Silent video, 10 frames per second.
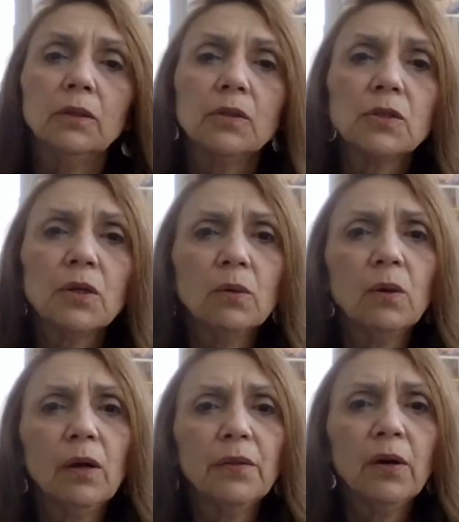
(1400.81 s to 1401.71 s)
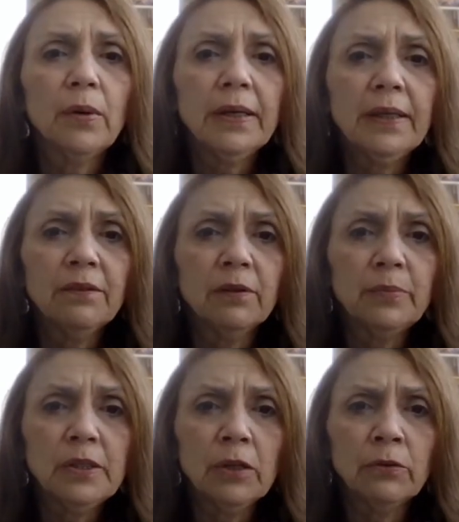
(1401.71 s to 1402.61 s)
So although I gave up
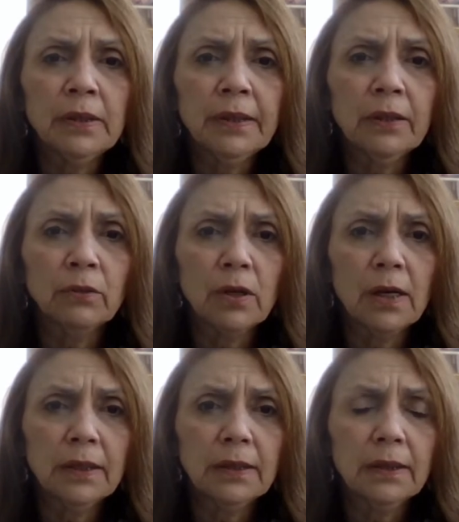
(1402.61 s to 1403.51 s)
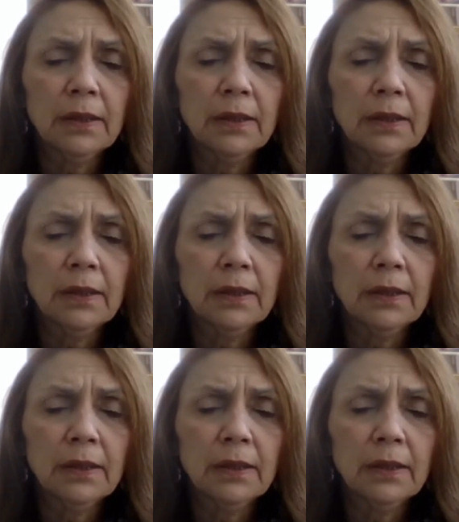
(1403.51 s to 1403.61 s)
dairy later on,